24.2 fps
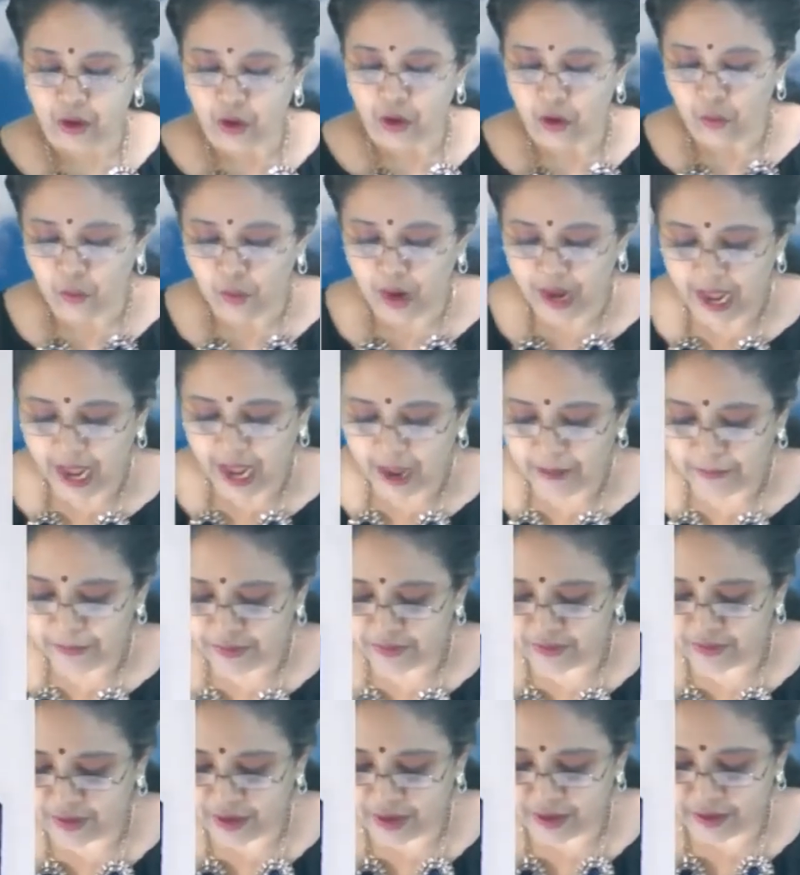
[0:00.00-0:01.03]
what happens
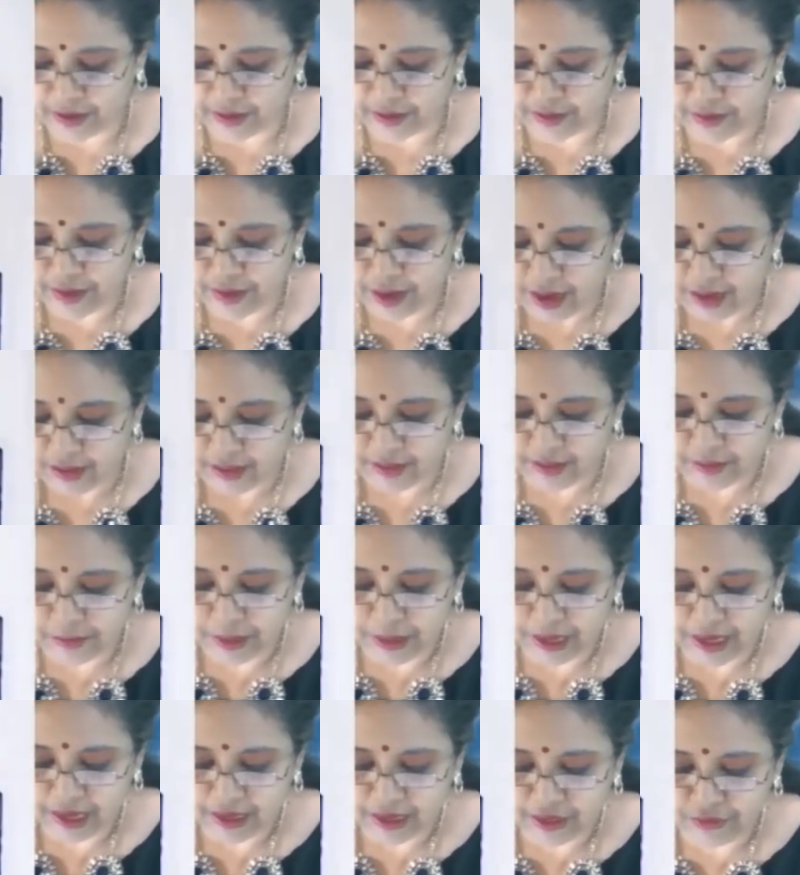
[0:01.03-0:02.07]
here is, this
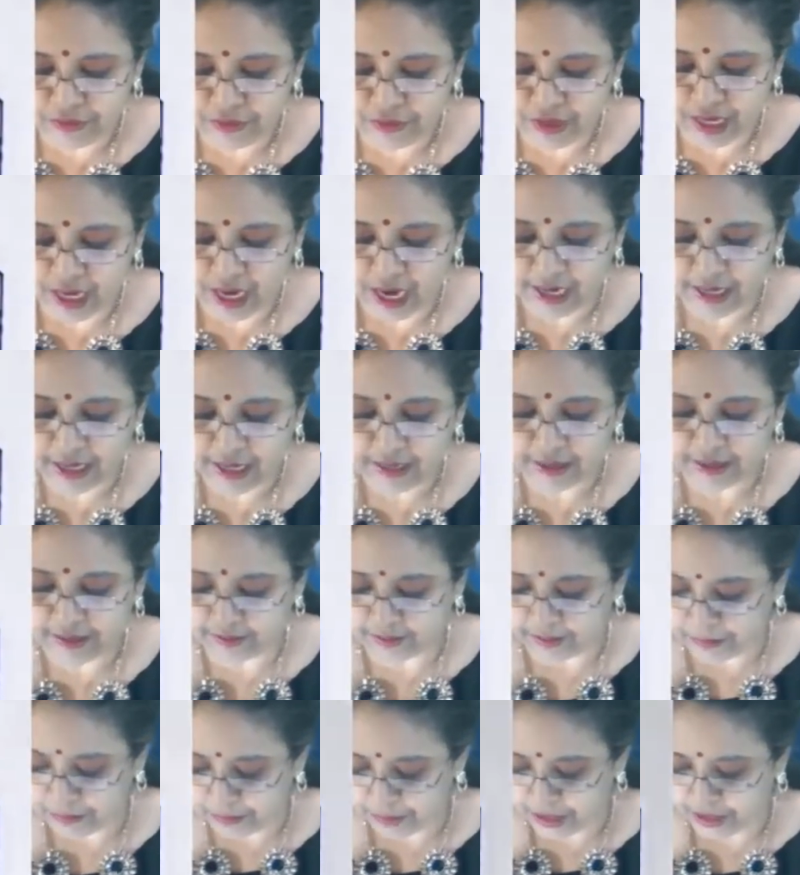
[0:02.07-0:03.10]
magnetic field line
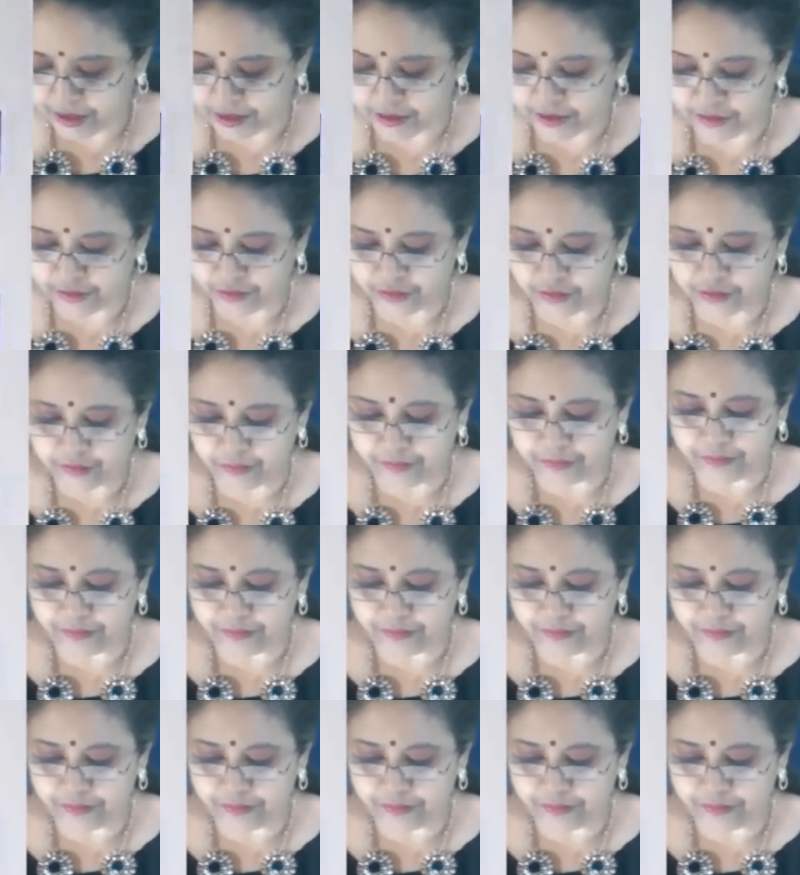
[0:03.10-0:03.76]
disappears,